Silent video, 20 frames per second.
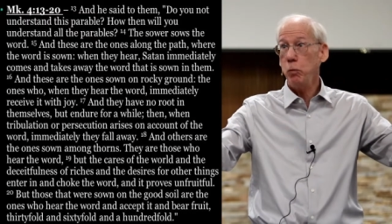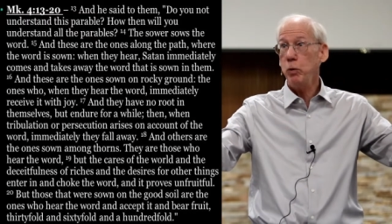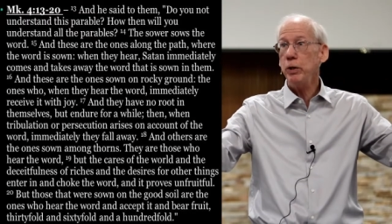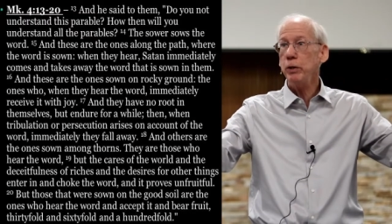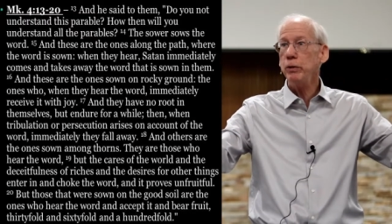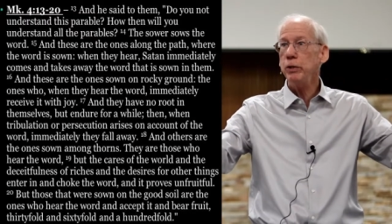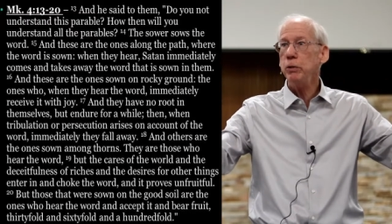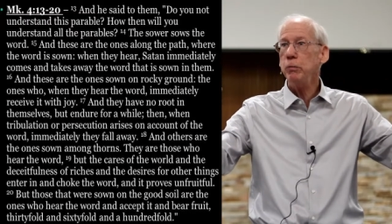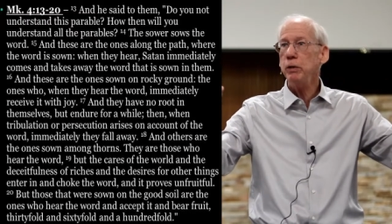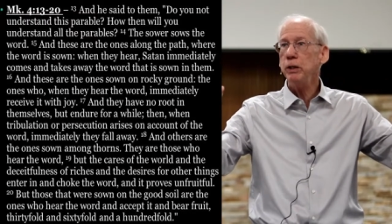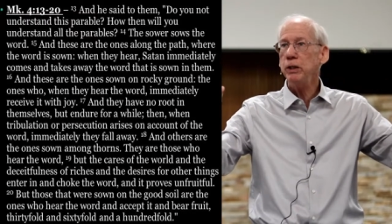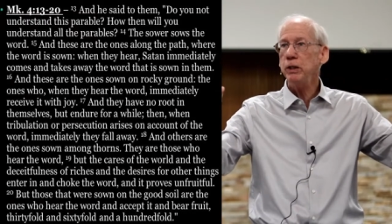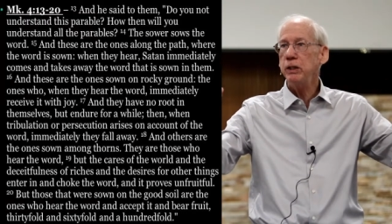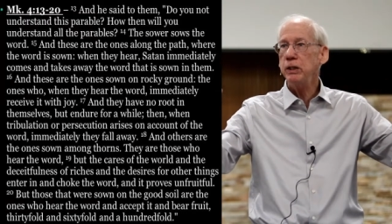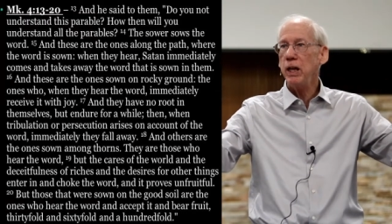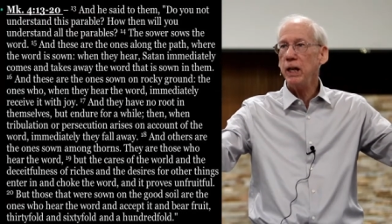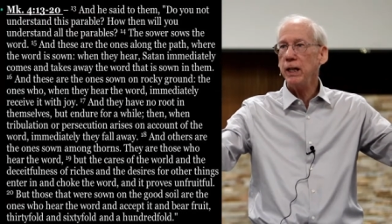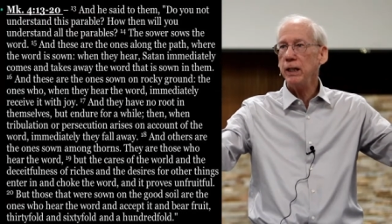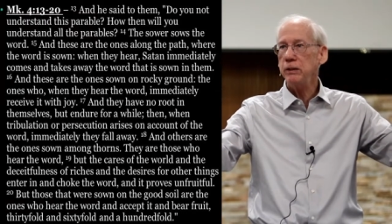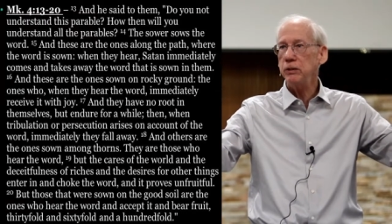Will you
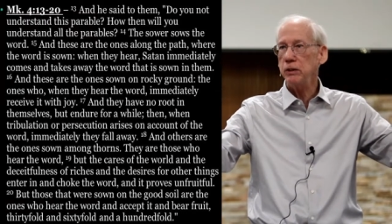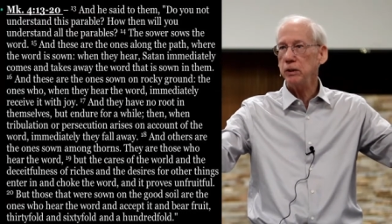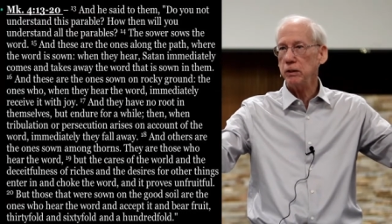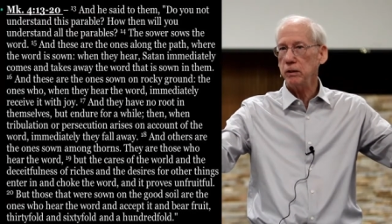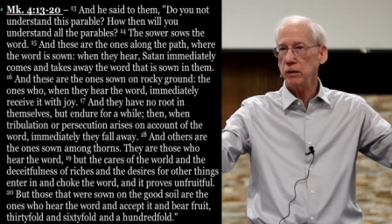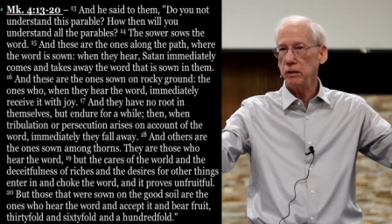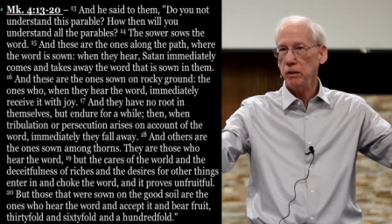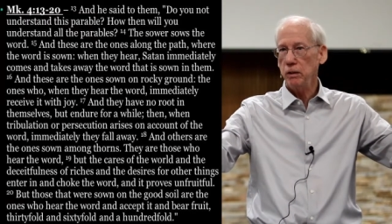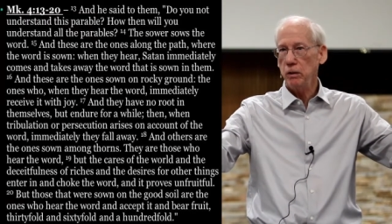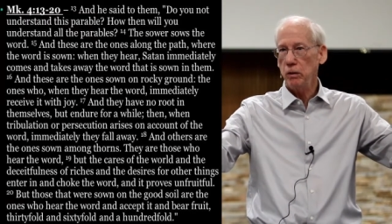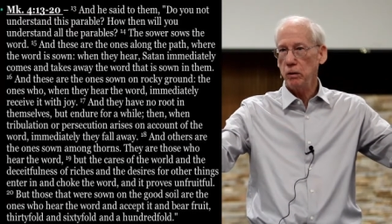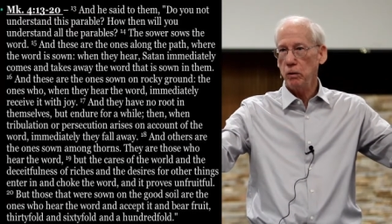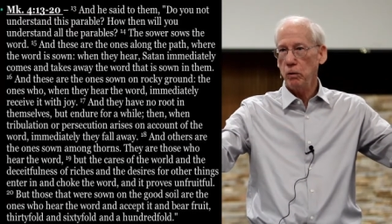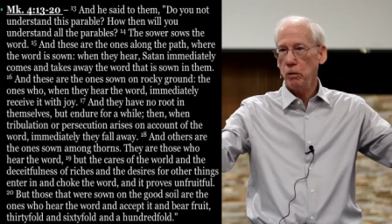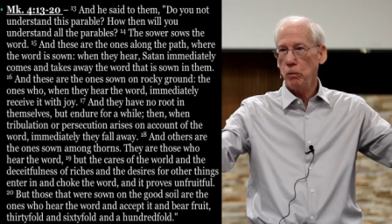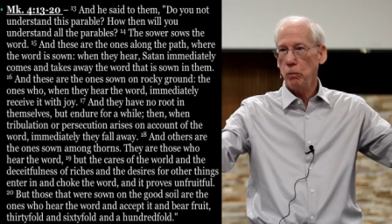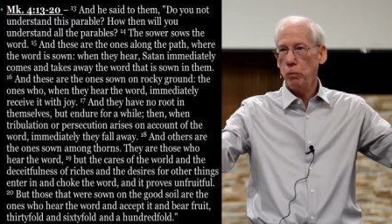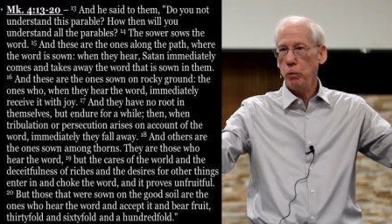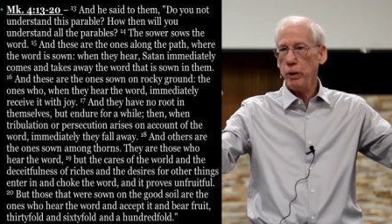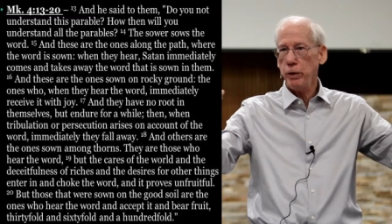engage it?
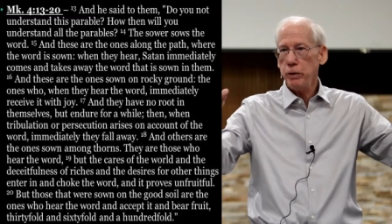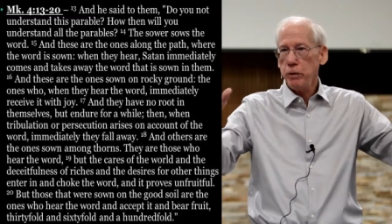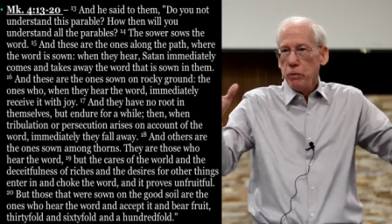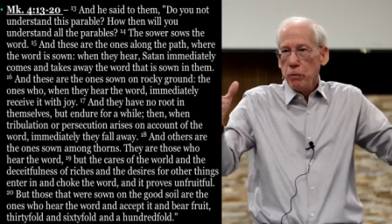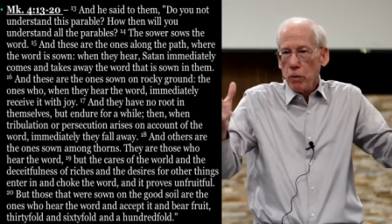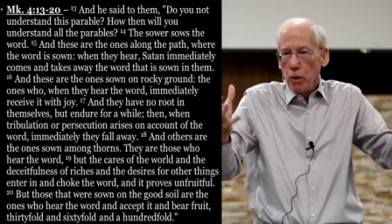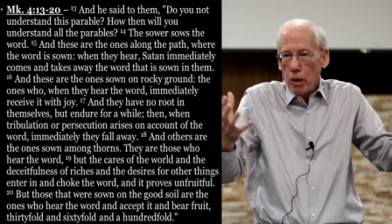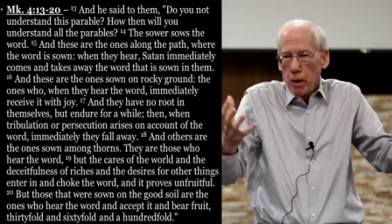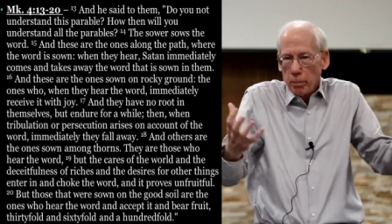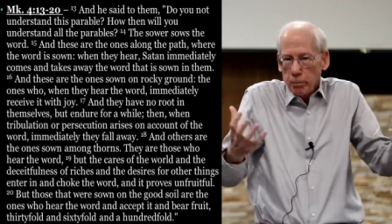Will you